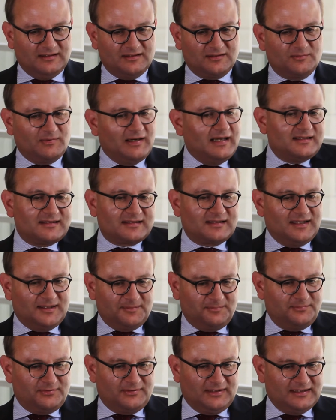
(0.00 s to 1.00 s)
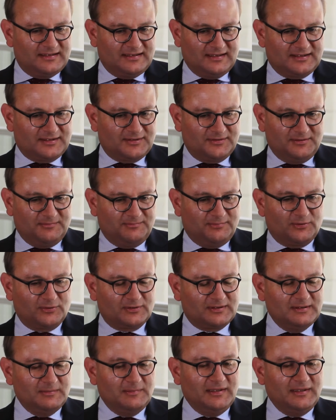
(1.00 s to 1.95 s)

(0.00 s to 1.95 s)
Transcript: Why is carbon pricing so important?